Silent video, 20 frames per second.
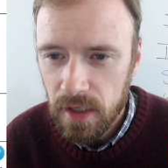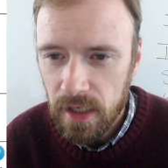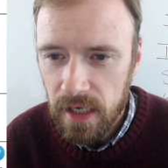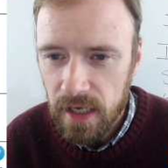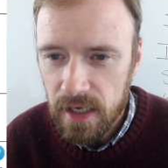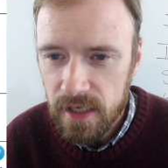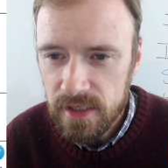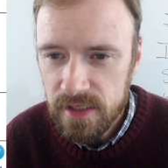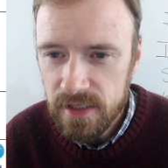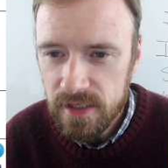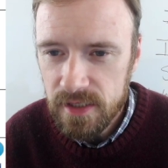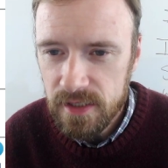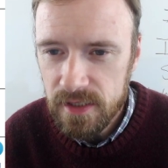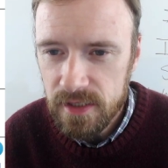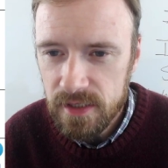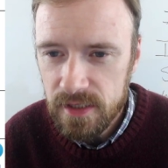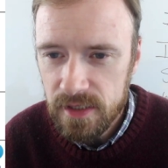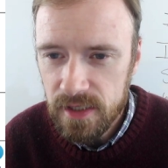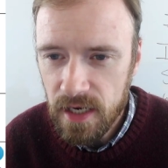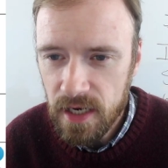A
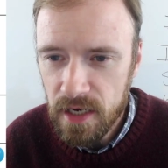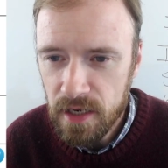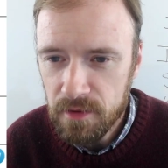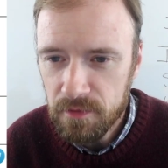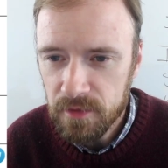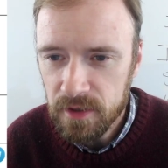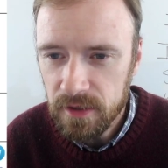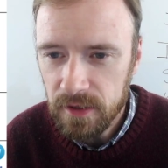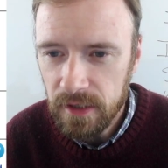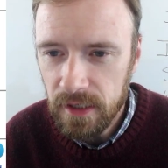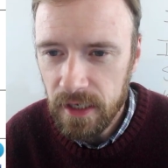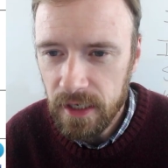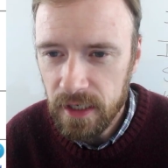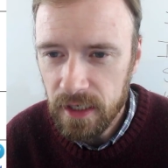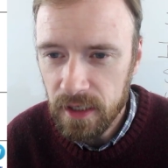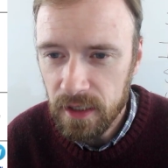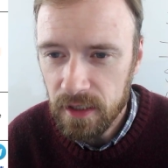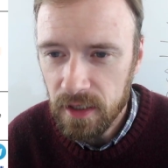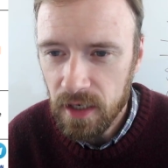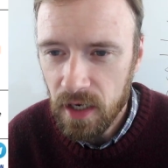samed
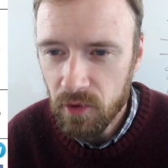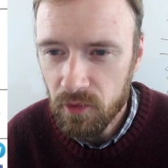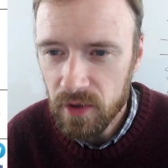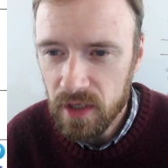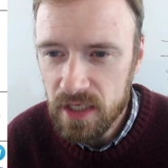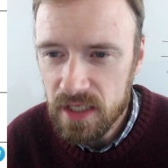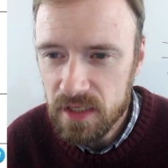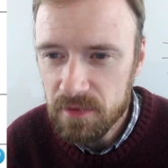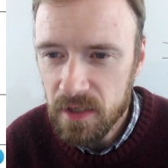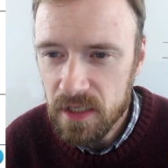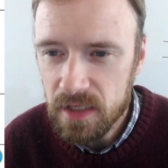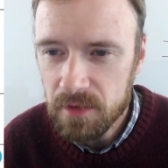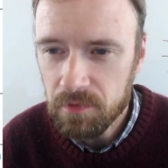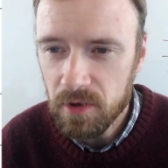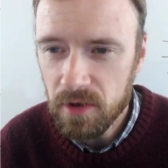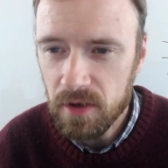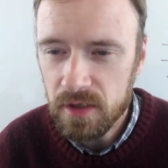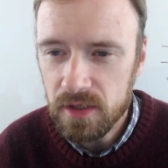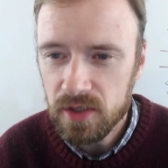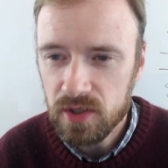lion. I release my
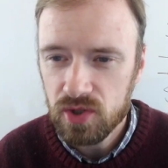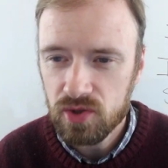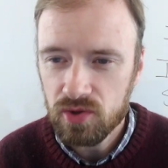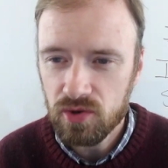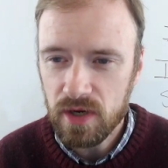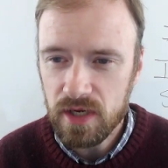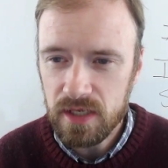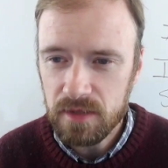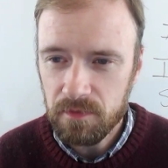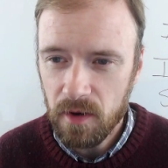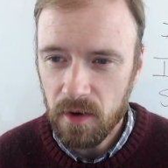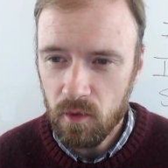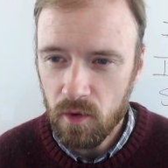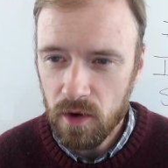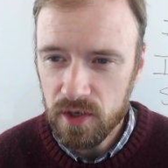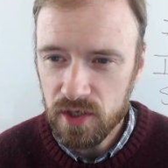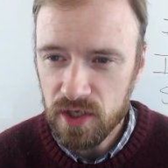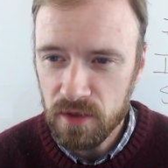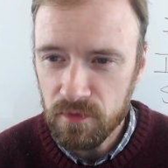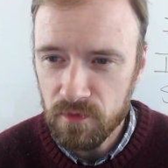stress by
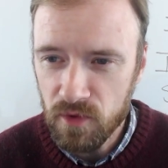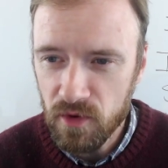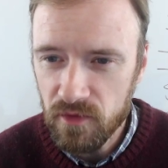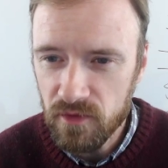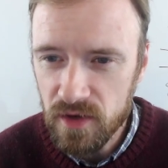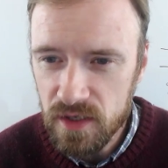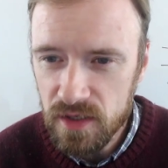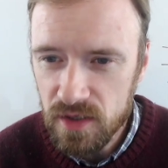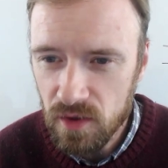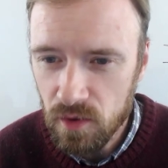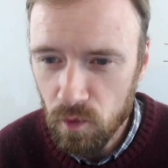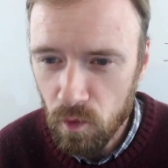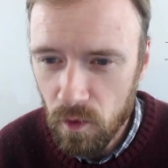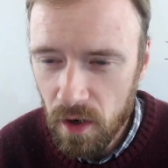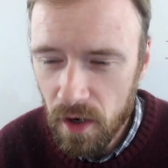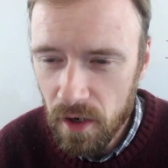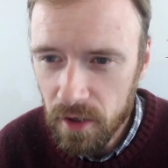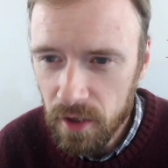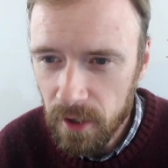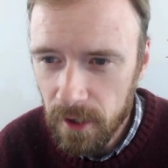watching movies or
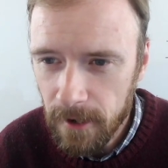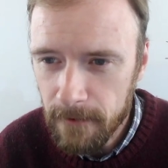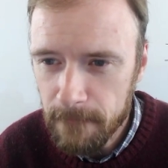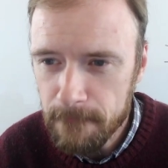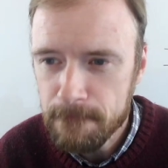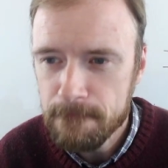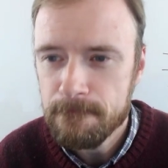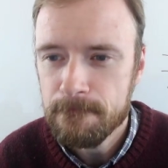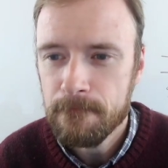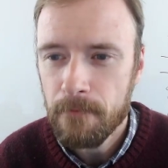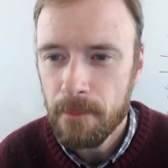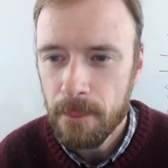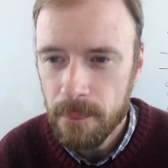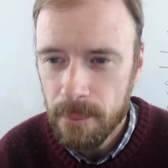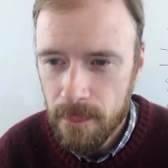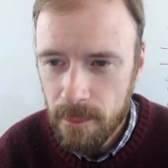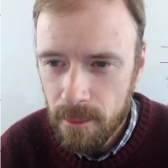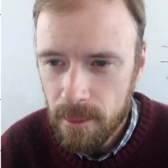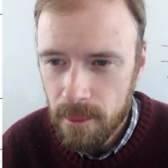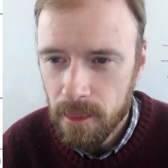walking.
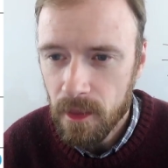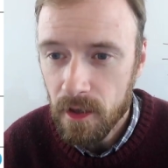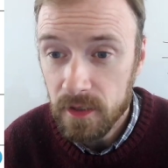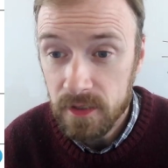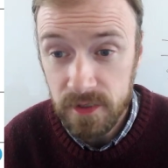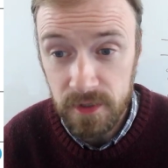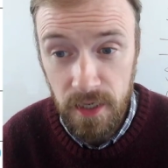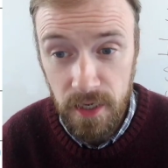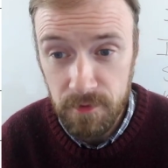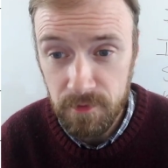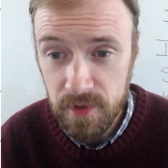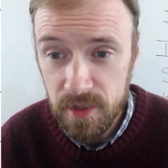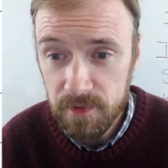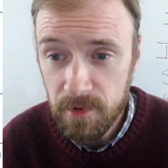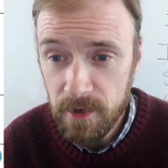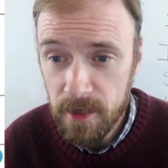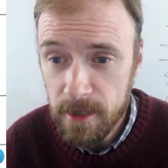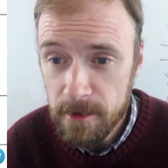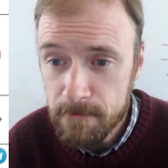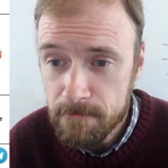Same as
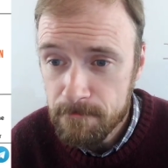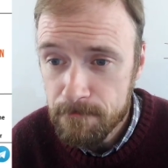me.